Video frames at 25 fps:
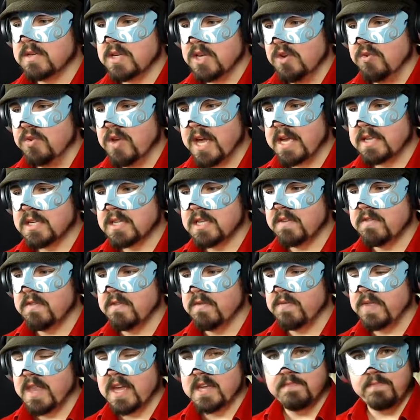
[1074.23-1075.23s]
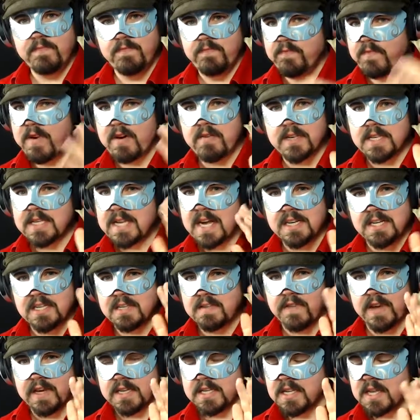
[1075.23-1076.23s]
you get there's various status
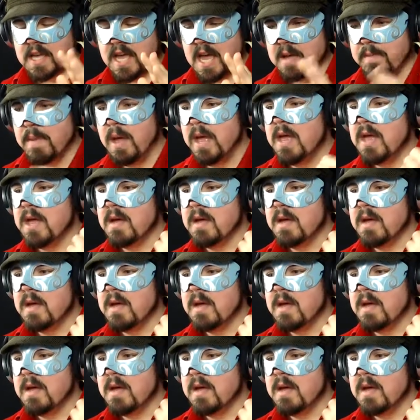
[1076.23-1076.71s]
effects in the game,